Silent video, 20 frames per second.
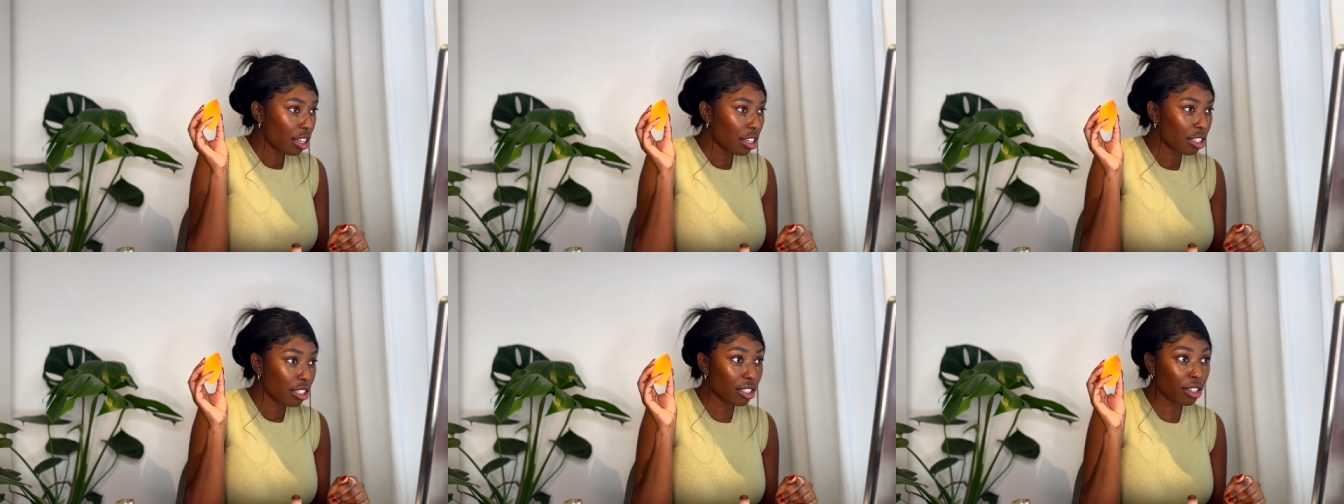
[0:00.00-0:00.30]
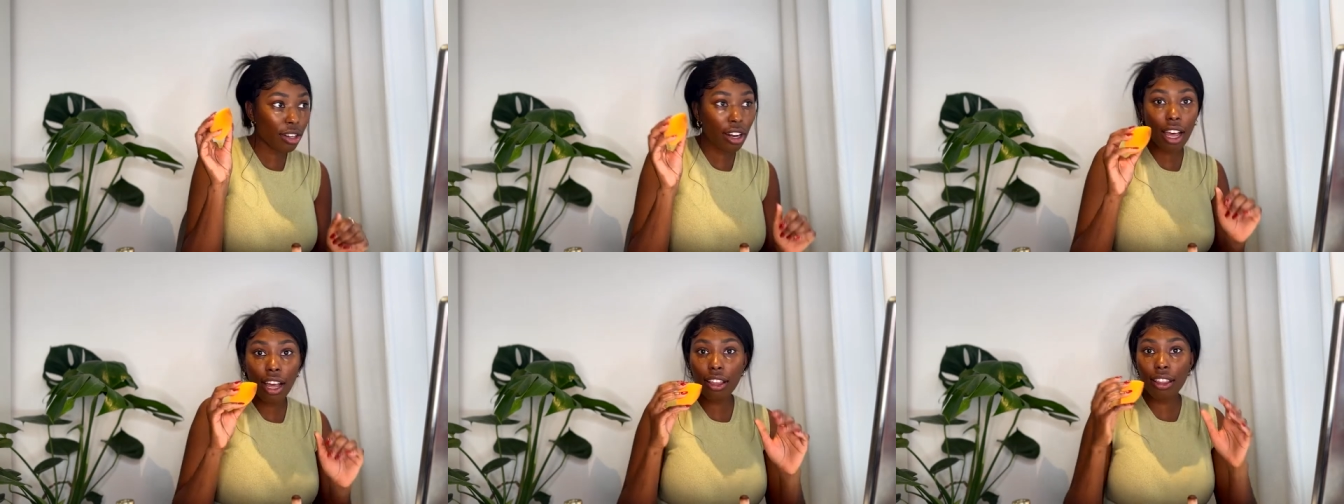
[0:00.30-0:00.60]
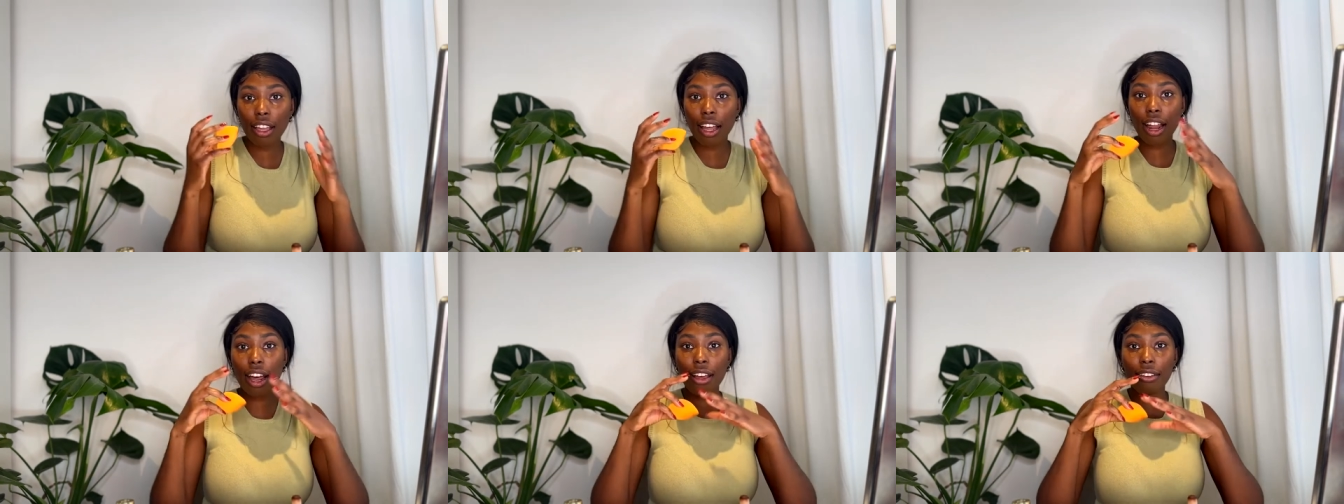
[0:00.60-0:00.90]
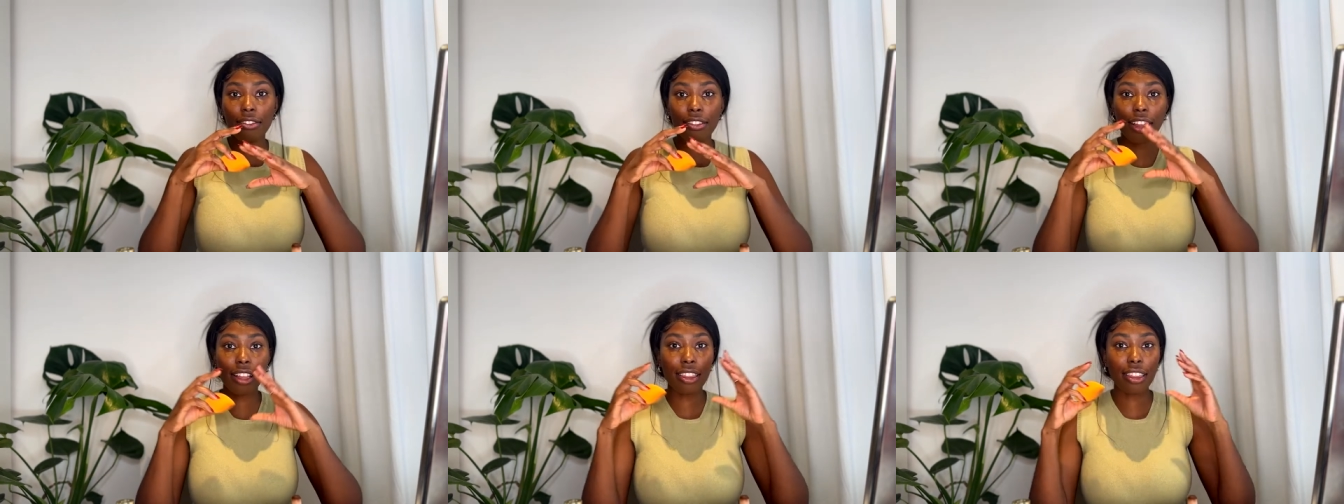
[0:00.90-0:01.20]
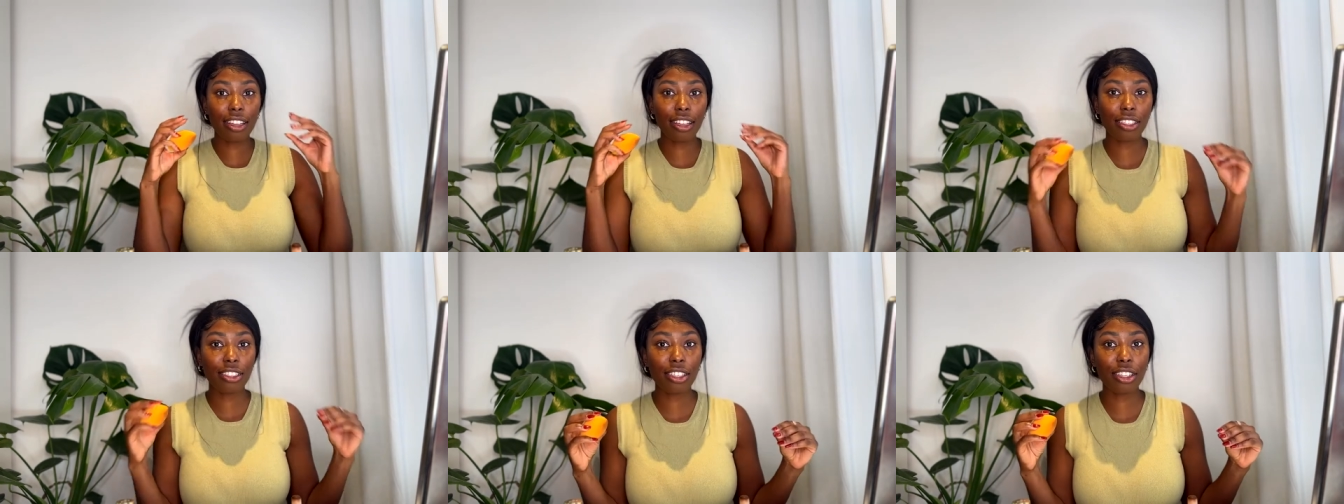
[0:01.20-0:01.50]
So now that I've let
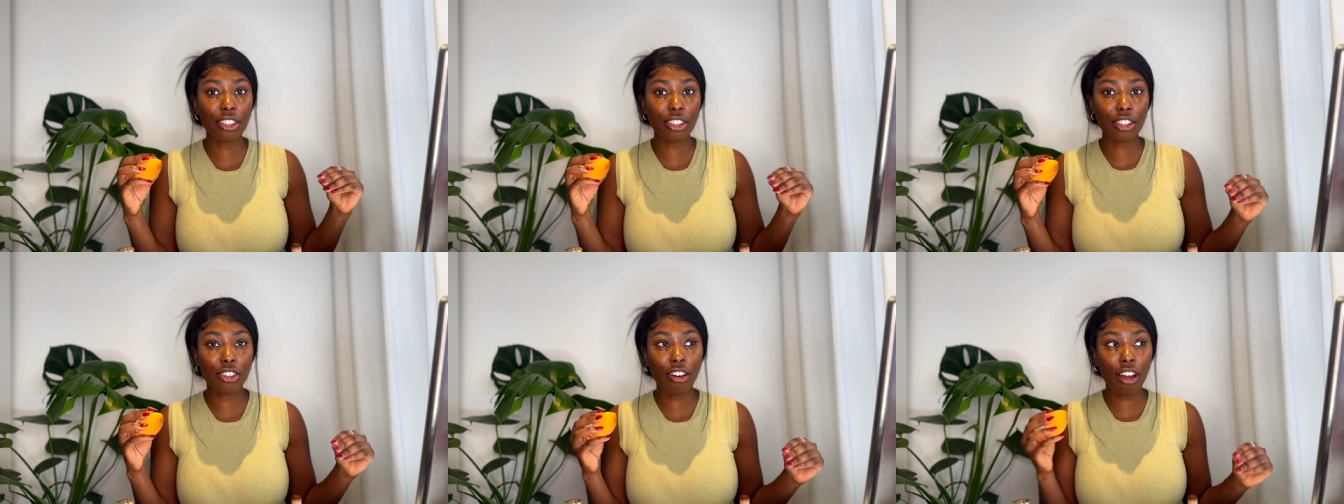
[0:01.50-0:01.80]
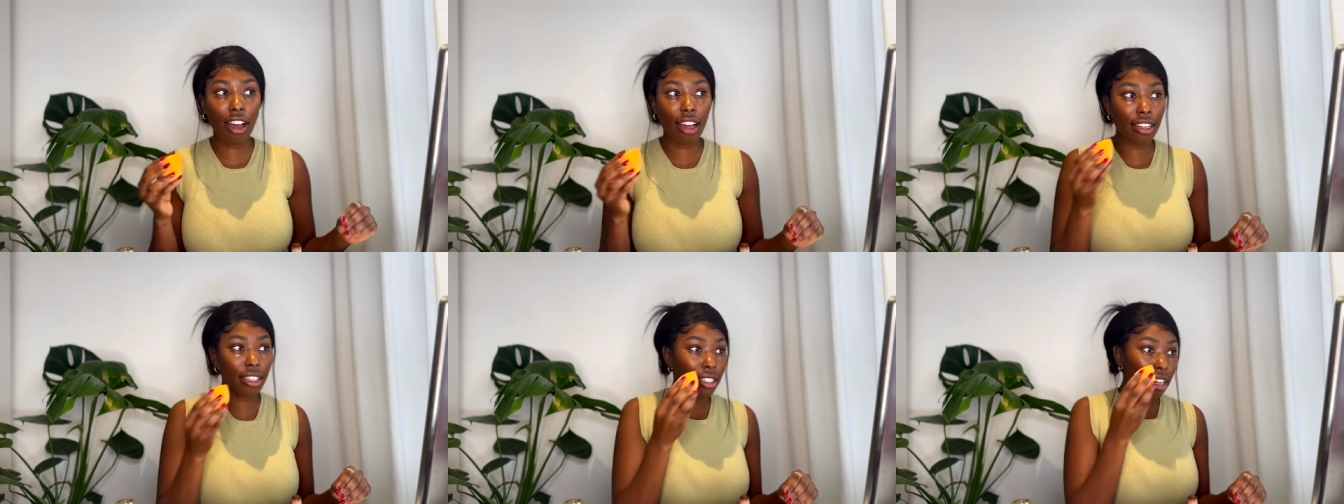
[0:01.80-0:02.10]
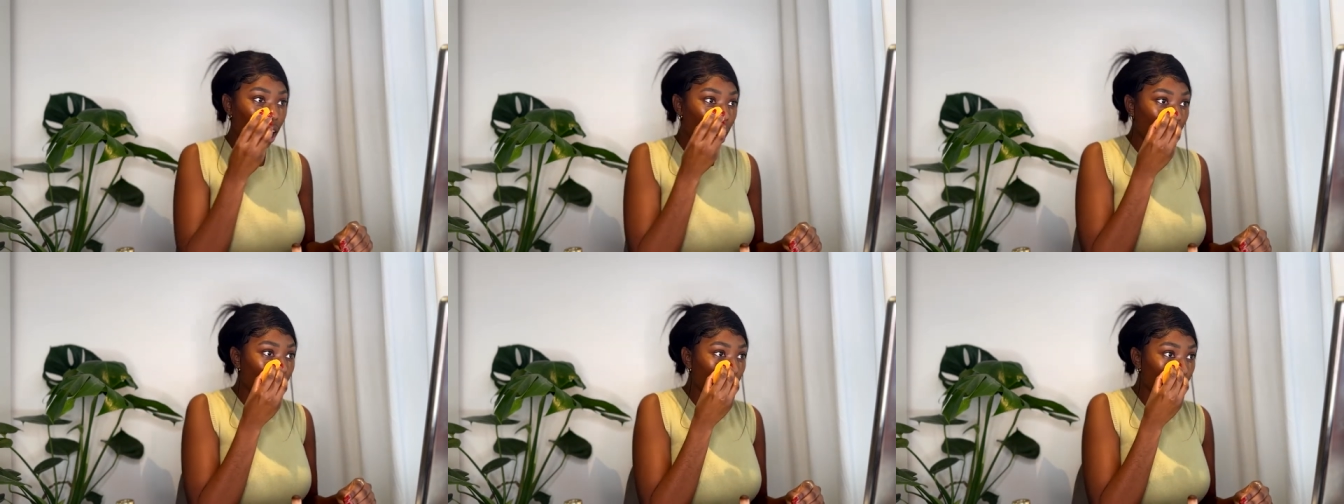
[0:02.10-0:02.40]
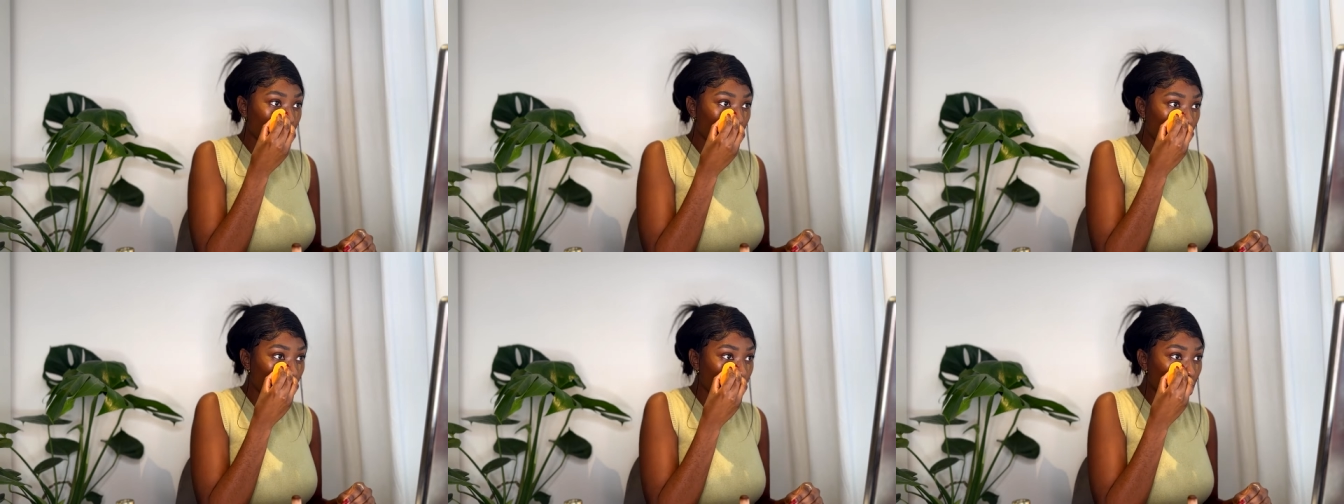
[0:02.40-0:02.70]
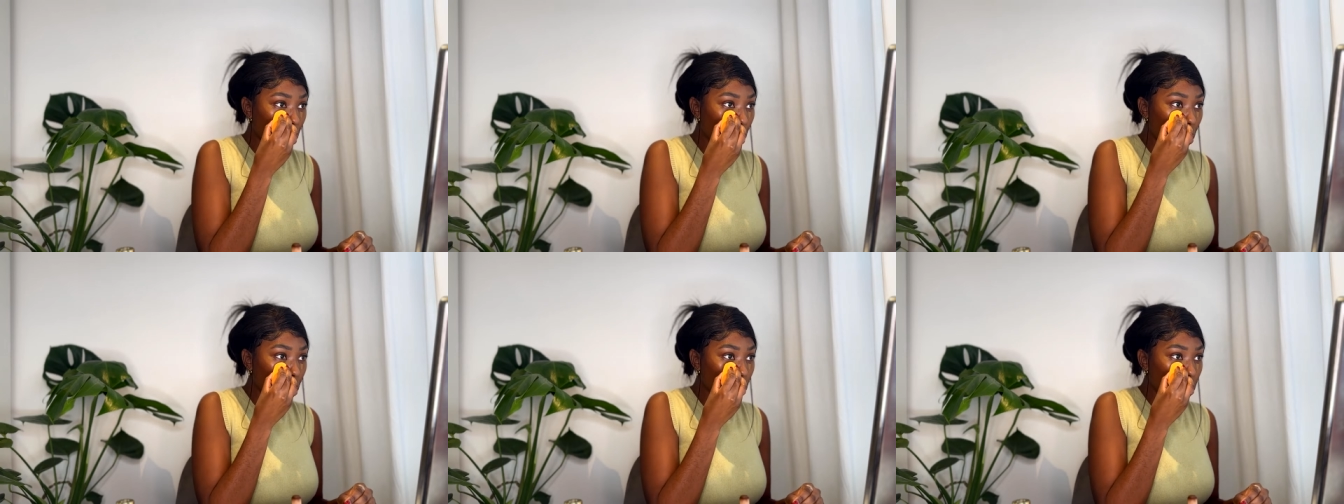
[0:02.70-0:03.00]
this dry down, I'm
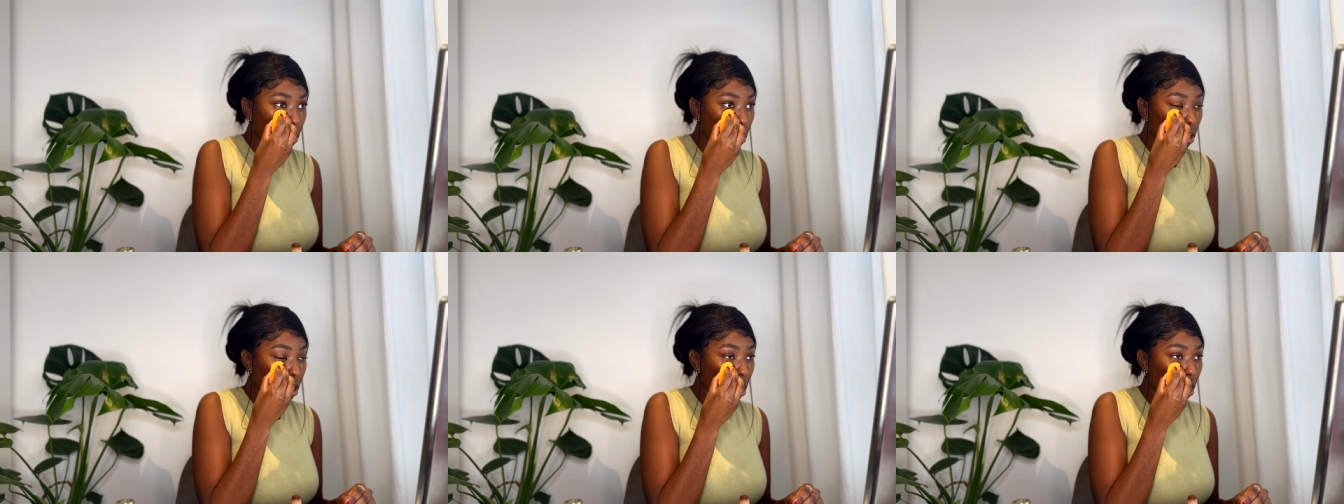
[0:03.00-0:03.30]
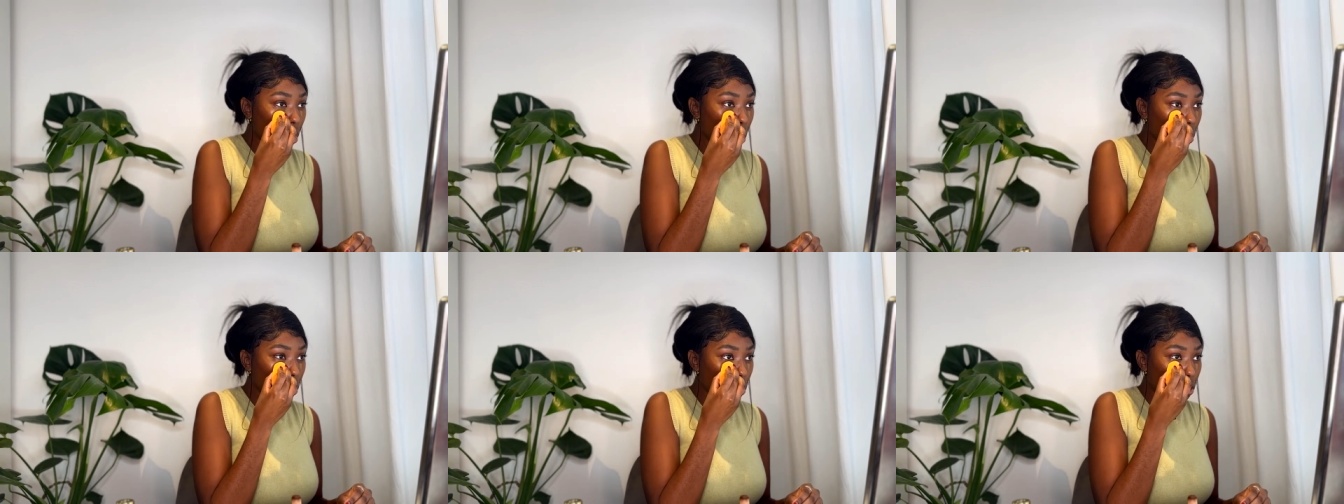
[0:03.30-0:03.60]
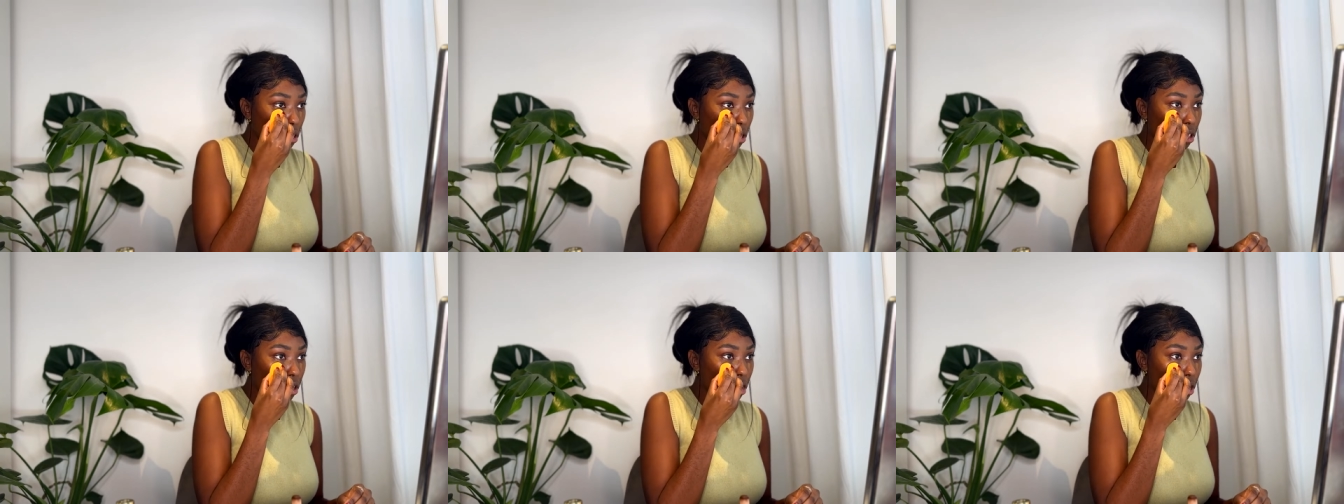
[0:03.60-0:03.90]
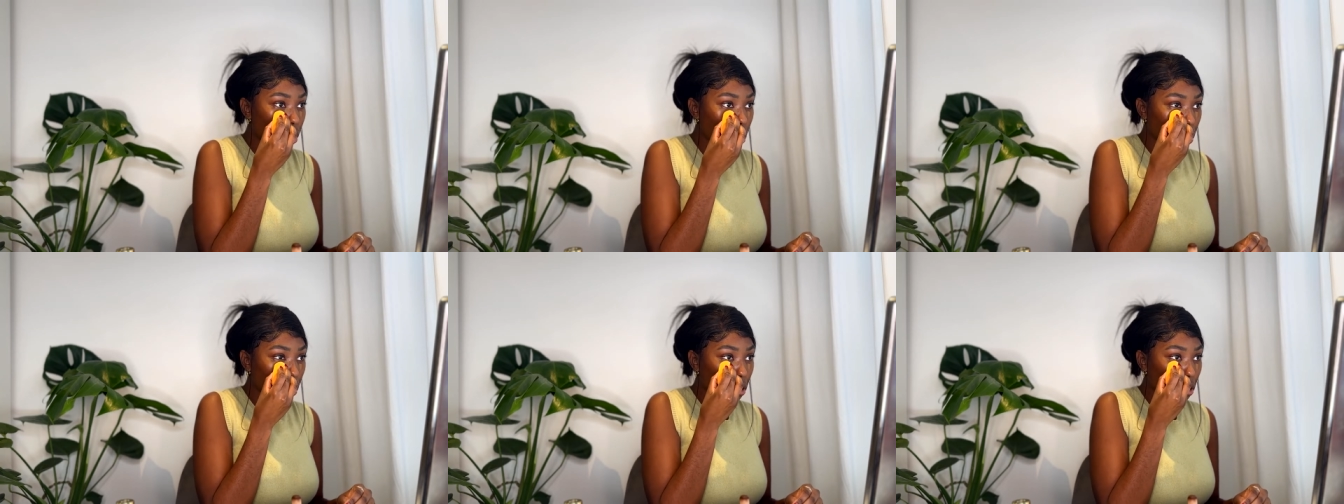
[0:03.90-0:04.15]
gonna just